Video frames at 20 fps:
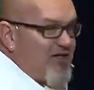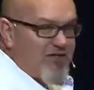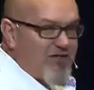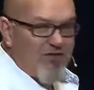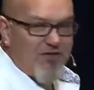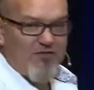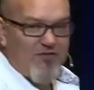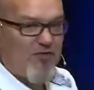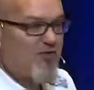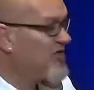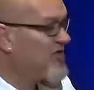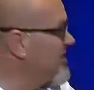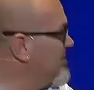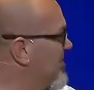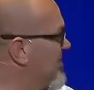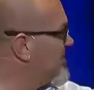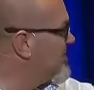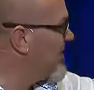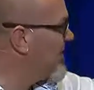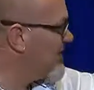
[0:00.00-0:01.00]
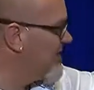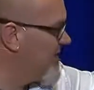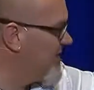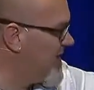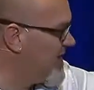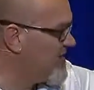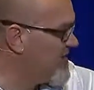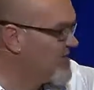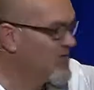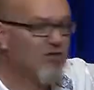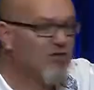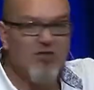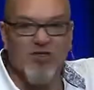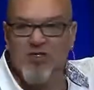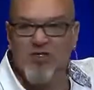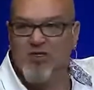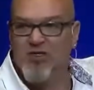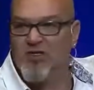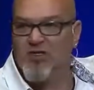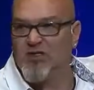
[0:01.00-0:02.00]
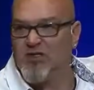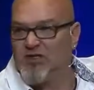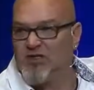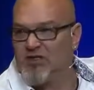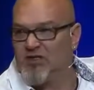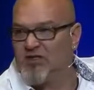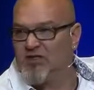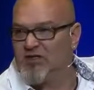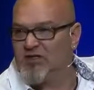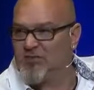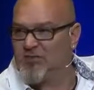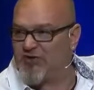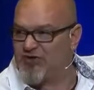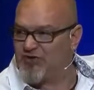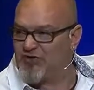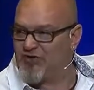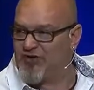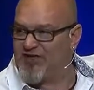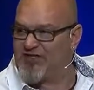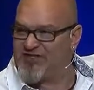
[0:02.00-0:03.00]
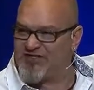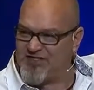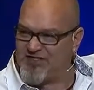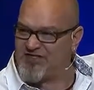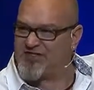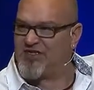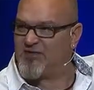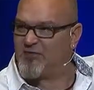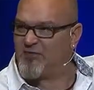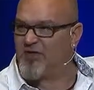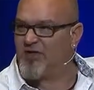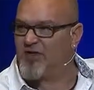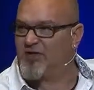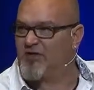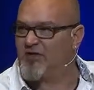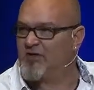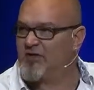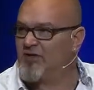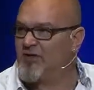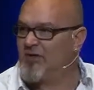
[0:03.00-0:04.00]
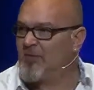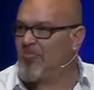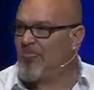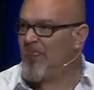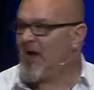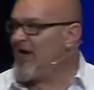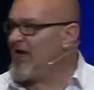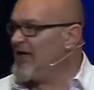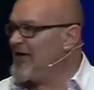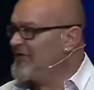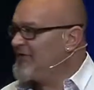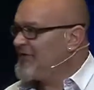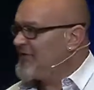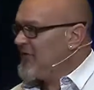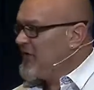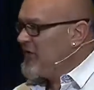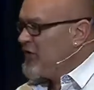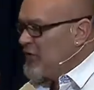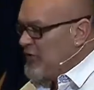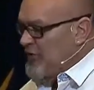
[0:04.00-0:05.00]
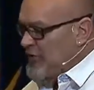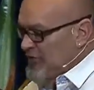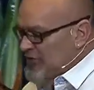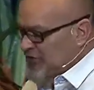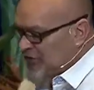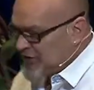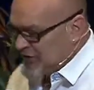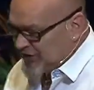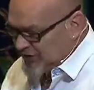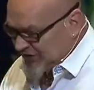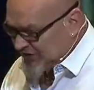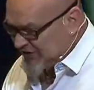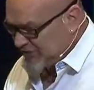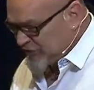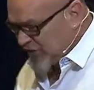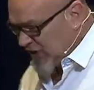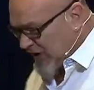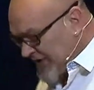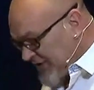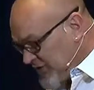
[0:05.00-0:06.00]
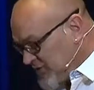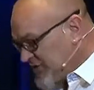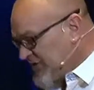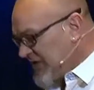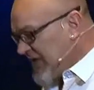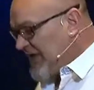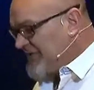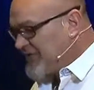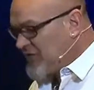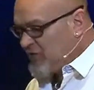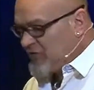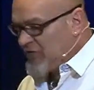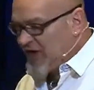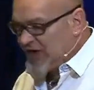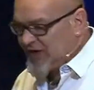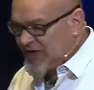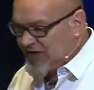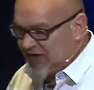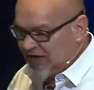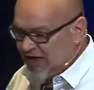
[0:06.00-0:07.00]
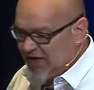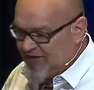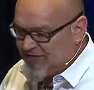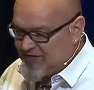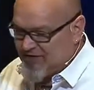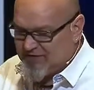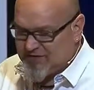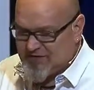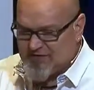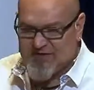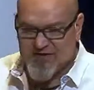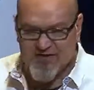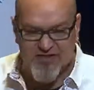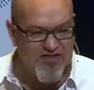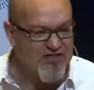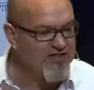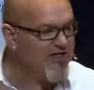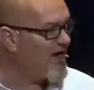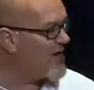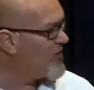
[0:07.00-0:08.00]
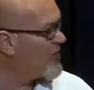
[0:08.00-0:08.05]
to the first thing we spoke about, is make sure you're consistent with it. And if you train your staff correctly, and that this is now